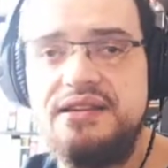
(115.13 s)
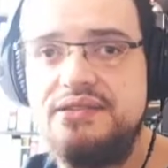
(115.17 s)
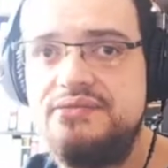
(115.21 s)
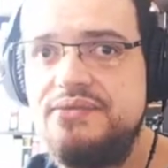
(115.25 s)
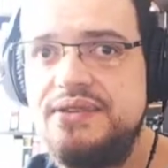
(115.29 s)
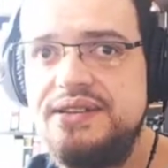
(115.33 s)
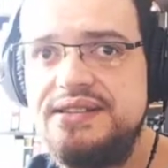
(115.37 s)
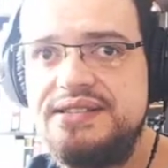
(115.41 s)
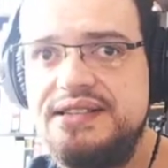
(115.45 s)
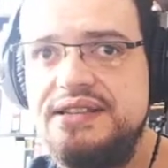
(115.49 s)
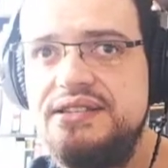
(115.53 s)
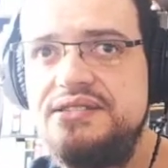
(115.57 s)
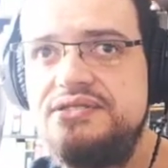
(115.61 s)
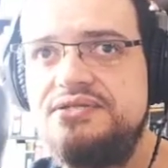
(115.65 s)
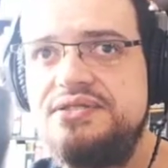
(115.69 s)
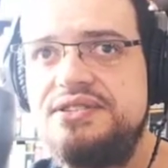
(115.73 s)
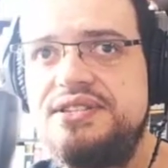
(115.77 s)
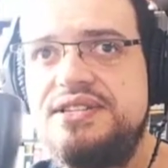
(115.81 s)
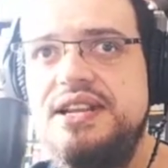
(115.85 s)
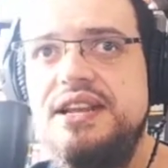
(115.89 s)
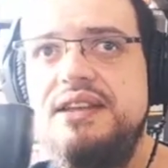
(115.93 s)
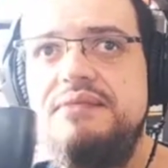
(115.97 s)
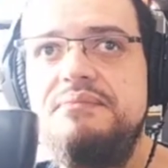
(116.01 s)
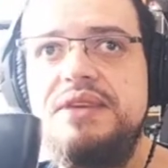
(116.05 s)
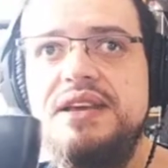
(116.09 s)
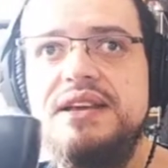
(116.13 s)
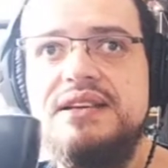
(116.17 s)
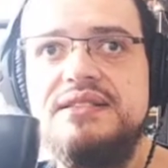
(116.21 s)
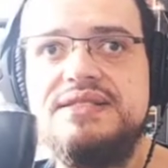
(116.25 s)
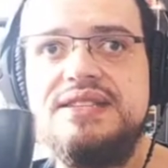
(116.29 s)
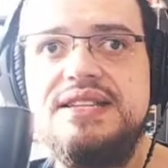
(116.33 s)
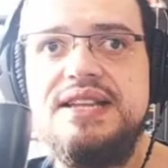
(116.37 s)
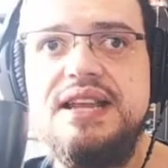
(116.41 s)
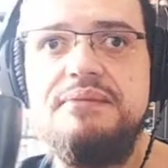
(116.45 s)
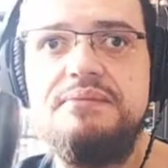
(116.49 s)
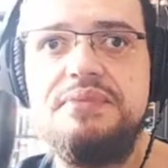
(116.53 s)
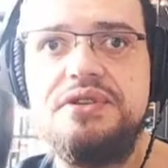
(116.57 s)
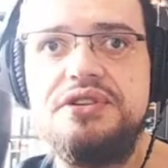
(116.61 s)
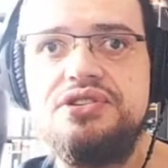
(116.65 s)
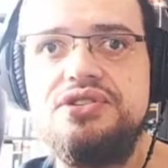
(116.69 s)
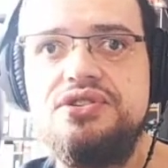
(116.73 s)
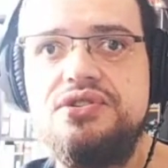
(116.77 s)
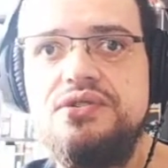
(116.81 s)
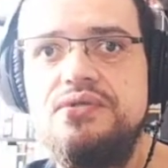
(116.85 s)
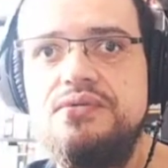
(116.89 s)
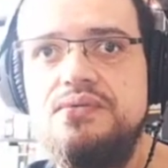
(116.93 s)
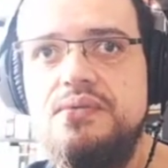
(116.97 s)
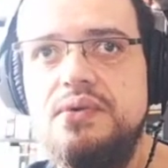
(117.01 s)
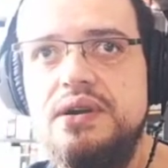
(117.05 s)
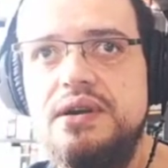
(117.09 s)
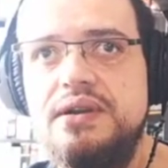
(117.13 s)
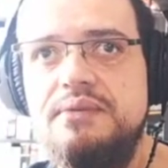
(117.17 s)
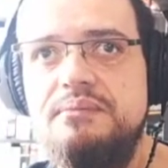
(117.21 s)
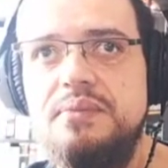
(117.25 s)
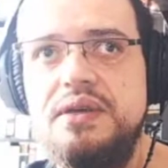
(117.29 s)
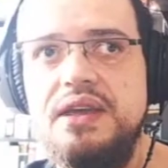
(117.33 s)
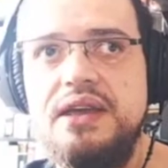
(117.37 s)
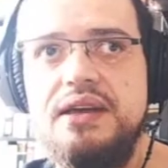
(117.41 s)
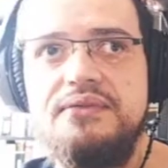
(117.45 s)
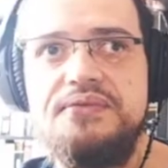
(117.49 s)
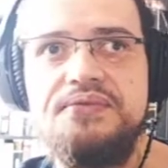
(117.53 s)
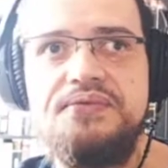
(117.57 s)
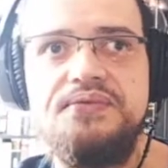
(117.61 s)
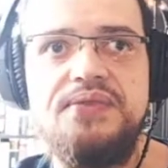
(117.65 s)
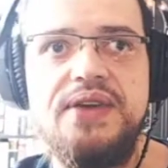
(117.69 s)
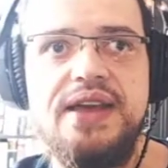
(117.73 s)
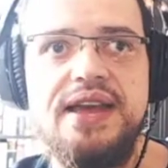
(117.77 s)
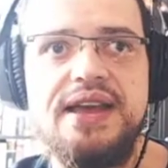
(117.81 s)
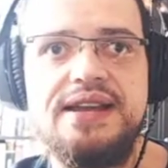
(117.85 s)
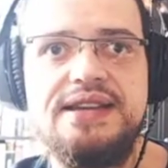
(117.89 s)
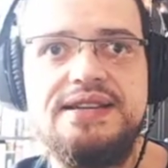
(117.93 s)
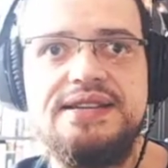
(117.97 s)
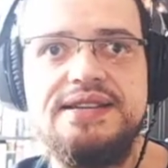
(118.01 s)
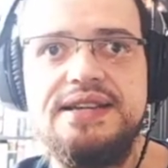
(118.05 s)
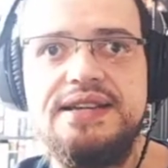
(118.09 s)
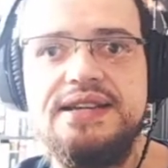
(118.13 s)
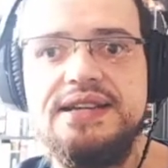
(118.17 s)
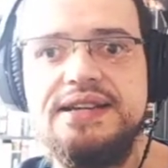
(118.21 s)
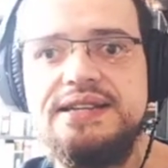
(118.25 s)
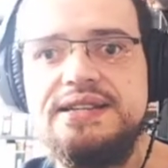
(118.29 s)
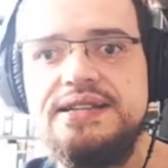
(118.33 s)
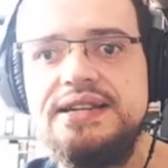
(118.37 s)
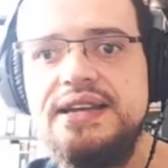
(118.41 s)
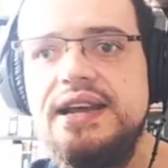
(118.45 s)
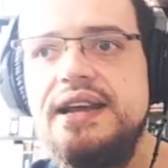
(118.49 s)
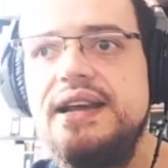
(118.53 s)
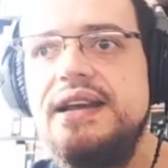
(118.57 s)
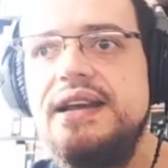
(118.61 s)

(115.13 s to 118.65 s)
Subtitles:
It was interesting because temperature would be affected